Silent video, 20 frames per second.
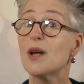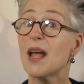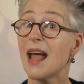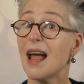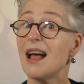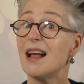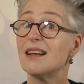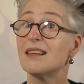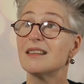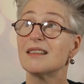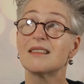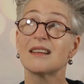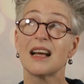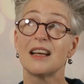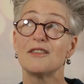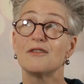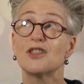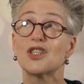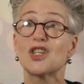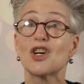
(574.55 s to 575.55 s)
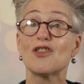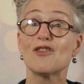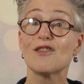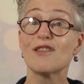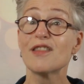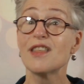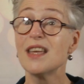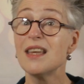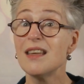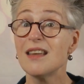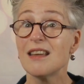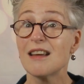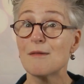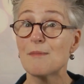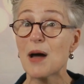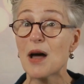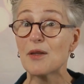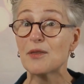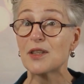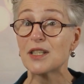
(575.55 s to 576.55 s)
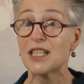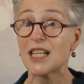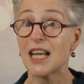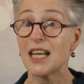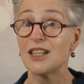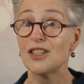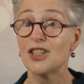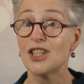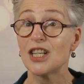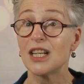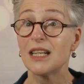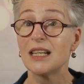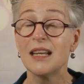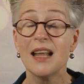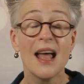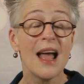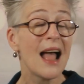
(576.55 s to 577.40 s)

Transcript: can kind of start thinking about the Teishin